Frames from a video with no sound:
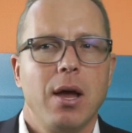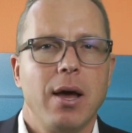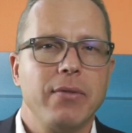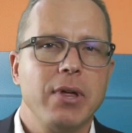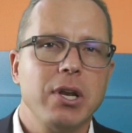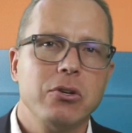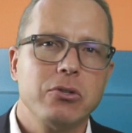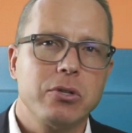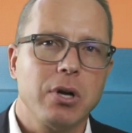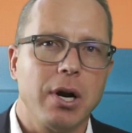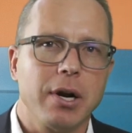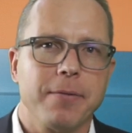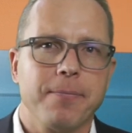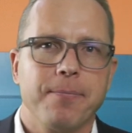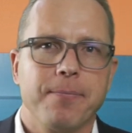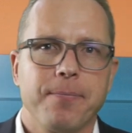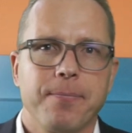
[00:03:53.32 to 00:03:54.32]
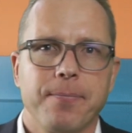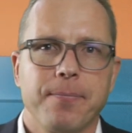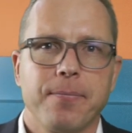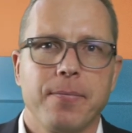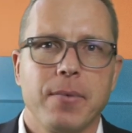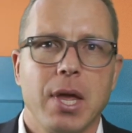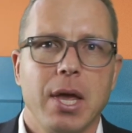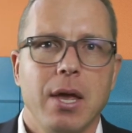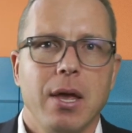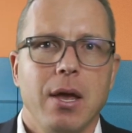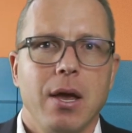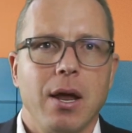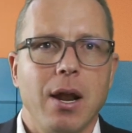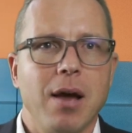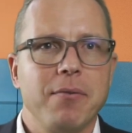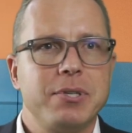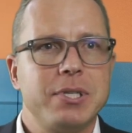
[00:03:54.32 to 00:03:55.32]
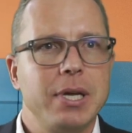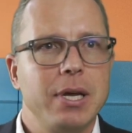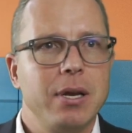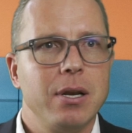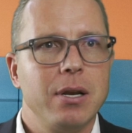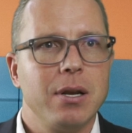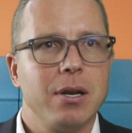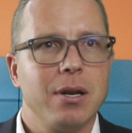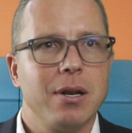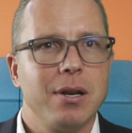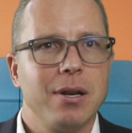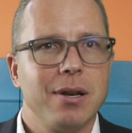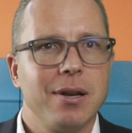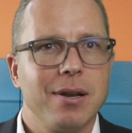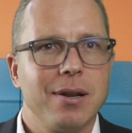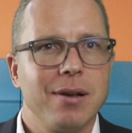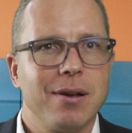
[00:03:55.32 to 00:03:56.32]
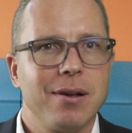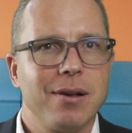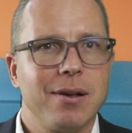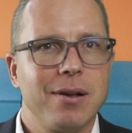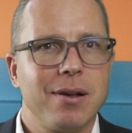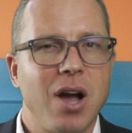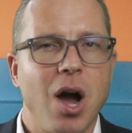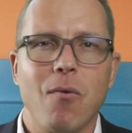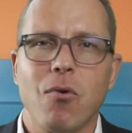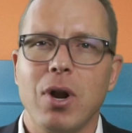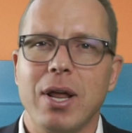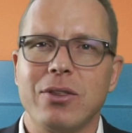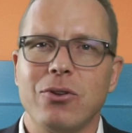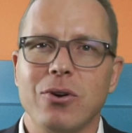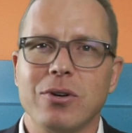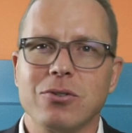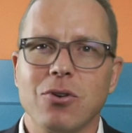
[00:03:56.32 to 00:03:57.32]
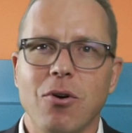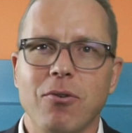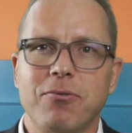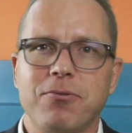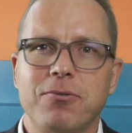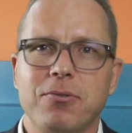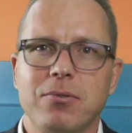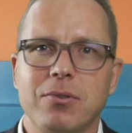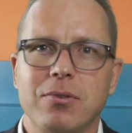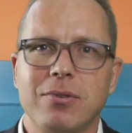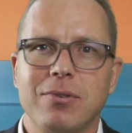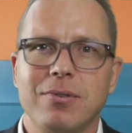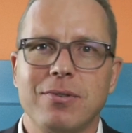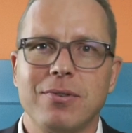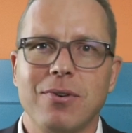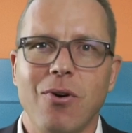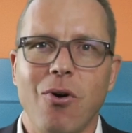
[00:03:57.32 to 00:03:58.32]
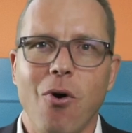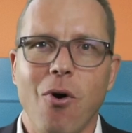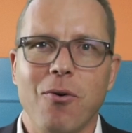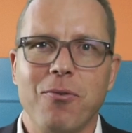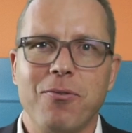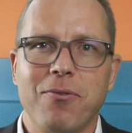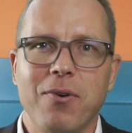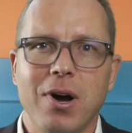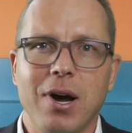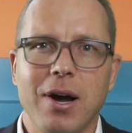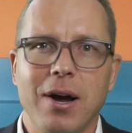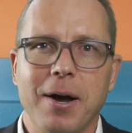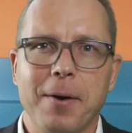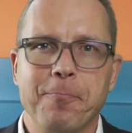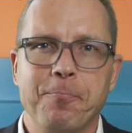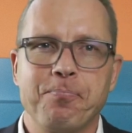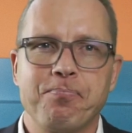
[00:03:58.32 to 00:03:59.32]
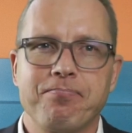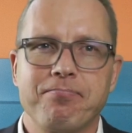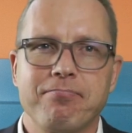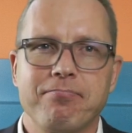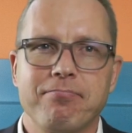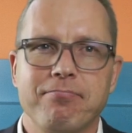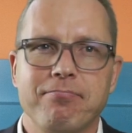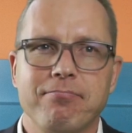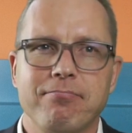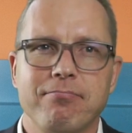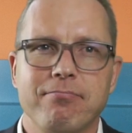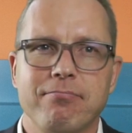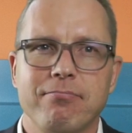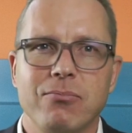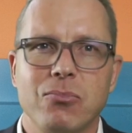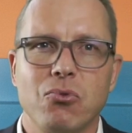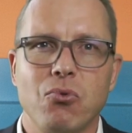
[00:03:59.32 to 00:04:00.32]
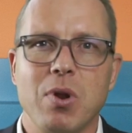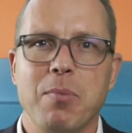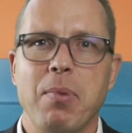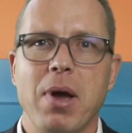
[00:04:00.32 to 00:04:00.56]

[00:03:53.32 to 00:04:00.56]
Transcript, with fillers: And then you start. And I've seen cover letters of of um, three